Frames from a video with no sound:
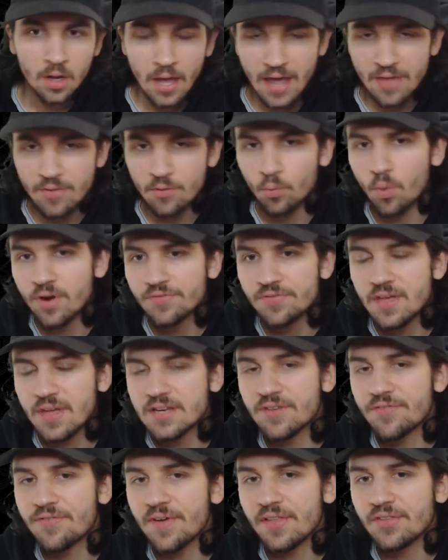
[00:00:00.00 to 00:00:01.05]
And then what if they
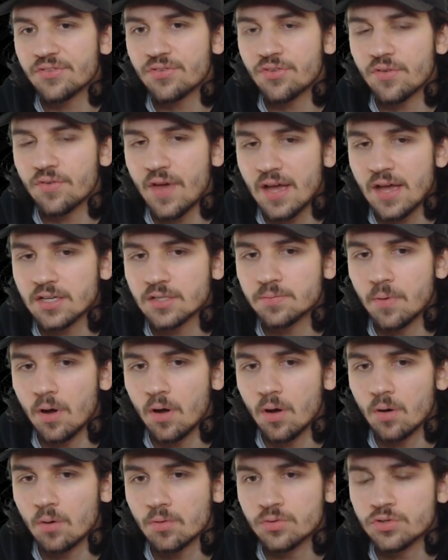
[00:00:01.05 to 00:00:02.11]
defensive
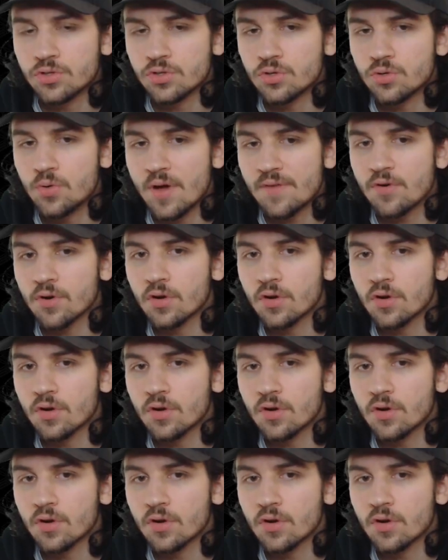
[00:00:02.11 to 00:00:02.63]
Expo? Do you ever